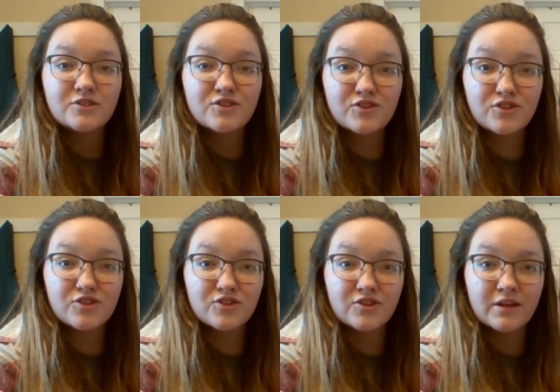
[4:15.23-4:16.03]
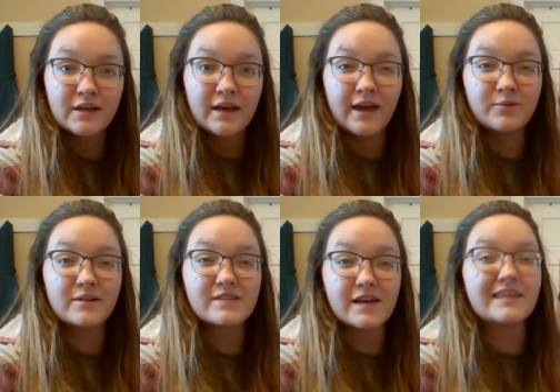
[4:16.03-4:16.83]
Sh. And
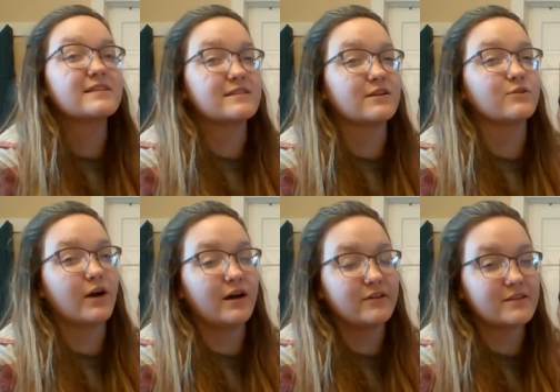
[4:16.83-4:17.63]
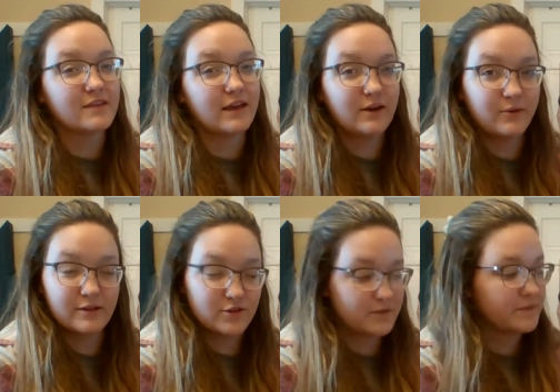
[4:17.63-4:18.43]
we'll say this is the Rollins
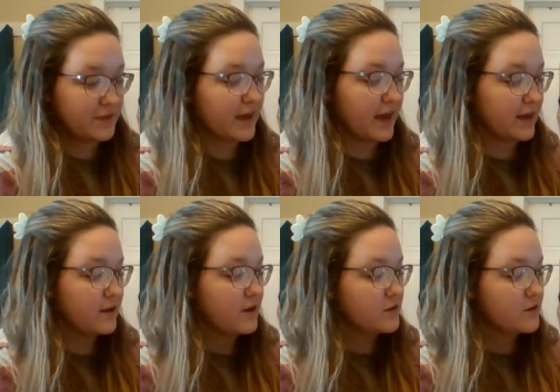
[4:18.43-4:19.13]
language. Okay?